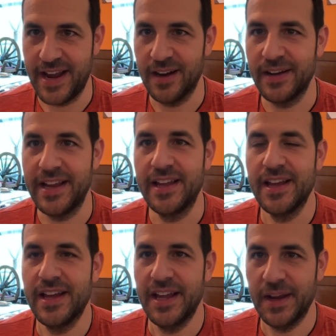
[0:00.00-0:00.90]
airy.
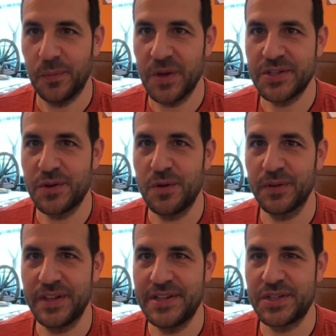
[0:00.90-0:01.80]
It wasn't
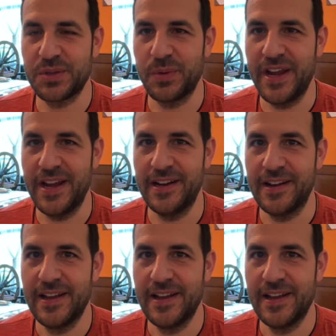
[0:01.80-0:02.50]
overly sweet.